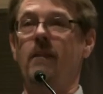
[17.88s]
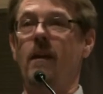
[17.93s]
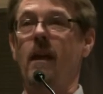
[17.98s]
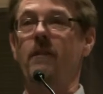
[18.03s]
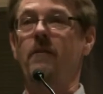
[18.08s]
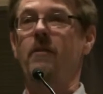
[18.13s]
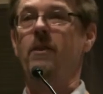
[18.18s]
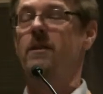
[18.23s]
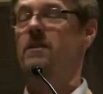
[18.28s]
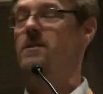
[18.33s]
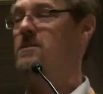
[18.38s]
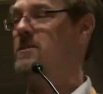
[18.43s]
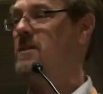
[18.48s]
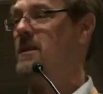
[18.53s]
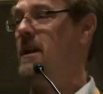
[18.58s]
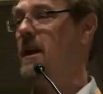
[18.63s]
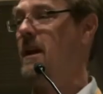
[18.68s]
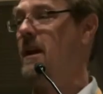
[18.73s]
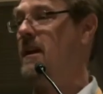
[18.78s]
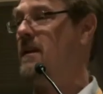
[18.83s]
evidence
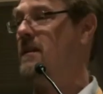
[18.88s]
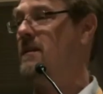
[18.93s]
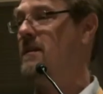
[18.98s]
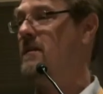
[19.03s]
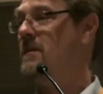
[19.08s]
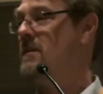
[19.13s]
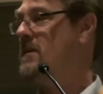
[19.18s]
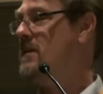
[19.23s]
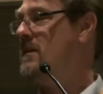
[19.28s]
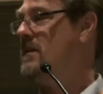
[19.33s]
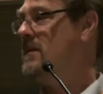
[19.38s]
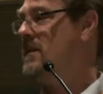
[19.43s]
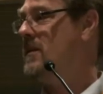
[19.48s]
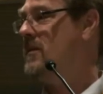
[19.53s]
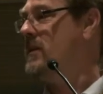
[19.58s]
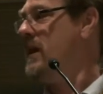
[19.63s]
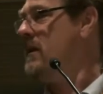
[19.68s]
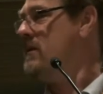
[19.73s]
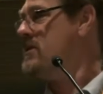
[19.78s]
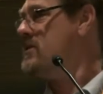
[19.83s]
today,
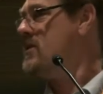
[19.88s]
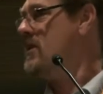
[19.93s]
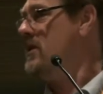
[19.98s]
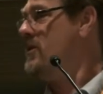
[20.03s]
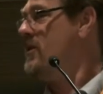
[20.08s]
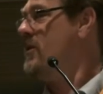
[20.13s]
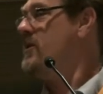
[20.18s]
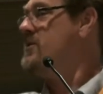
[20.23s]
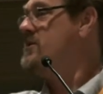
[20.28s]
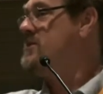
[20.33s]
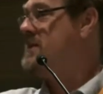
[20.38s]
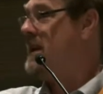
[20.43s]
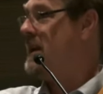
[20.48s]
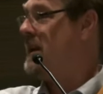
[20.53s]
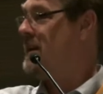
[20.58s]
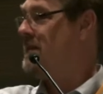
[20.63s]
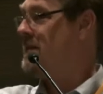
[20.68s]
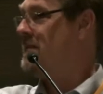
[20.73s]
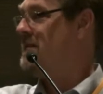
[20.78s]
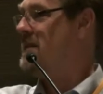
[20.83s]
oh, now he's gone. No, there's
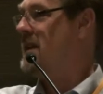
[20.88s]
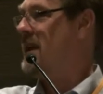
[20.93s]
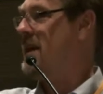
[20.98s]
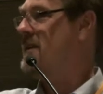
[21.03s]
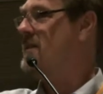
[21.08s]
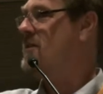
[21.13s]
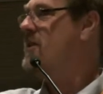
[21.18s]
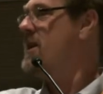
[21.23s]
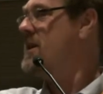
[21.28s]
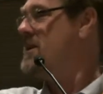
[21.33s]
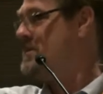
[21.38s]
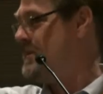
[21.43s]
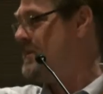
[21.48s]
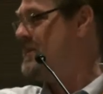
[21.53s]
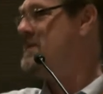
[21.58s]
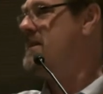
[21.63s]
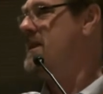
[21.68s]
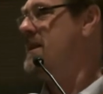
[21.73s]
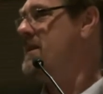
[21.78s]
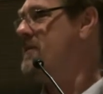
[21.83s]
Dan. Dan and her
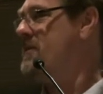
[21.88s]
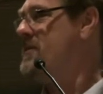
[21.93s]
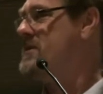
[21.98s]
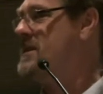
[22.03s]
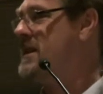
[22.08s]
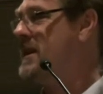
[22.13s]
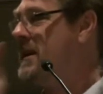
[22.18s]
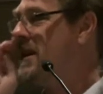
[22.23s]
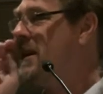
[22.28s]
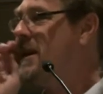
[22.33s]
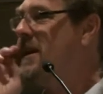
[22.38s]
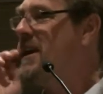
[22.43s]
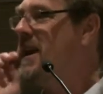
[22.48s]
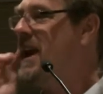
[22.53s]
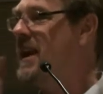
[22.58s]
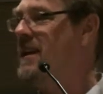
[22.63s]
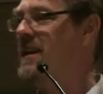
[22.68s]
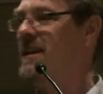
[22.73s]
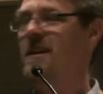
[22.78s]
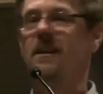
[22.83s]
husband. Stand up for a second.
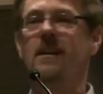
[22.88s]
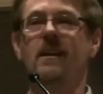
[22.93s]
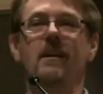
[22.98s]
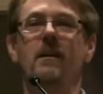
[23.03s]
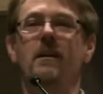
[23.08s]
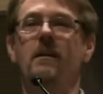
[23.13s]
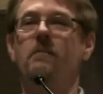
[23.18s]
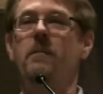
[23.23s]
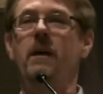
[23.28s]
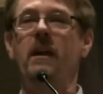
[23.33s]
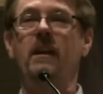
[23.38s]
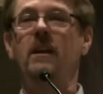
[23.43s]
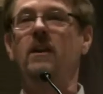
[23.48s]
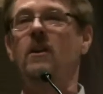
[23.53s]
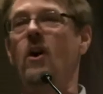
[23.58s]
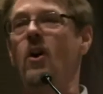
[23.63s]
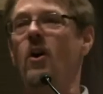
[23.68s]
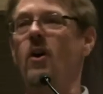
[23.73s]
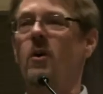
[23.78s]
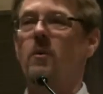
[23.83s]

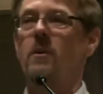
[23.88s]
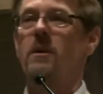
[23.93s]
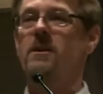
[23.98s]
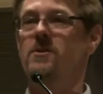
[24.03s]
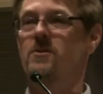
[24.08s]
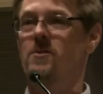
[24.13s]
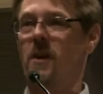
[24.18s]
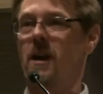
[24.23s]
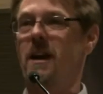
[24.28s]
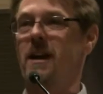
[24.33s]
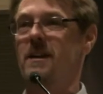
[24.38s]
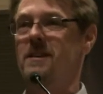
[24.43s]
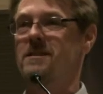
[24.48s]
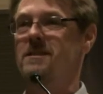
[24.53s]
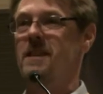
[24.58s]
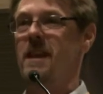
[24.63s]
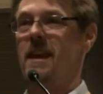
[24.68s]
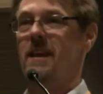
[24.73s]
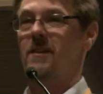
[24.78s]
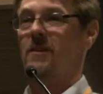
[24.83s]
Becky always drags
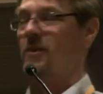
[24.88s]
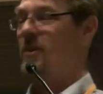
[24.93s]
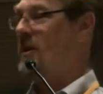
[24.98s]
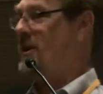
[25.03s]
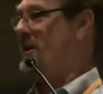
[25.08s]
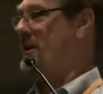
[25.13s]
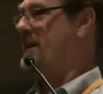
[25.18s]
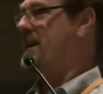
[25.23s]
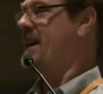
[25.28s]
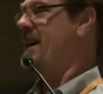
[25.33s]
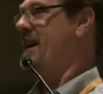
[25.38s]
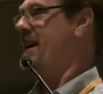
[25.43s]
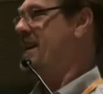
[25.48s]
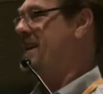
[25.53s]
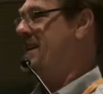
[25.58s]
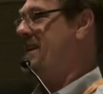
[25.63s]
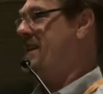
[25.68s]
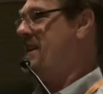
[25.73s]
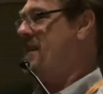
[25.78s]
Dan along and